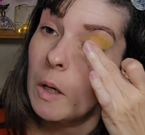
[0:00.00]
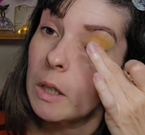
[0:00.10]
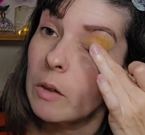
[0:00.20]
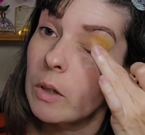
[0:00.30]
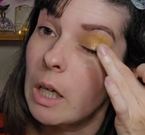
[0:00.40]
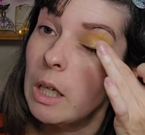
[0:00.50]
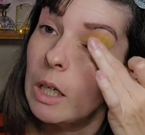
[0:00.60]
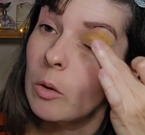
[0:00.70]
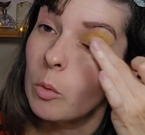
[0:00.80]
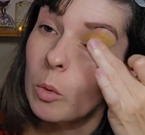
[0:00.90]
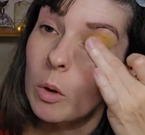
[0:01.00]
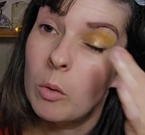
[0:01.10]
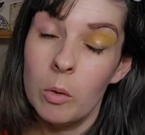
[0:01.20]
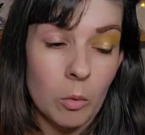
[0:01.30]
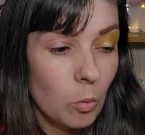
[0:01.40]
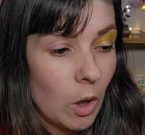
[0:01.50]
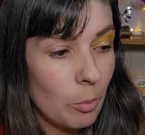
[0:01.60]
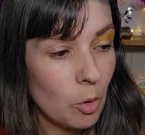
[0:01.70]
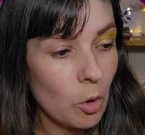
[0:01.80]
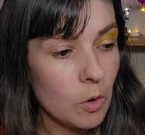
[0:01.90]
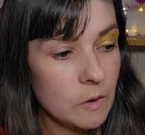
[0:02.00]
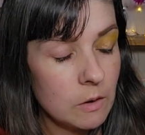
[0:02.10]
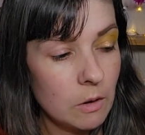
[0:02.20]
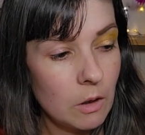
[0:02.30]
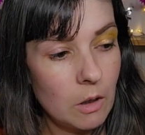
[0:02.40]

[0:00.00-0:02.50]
And giving it a little wipe across.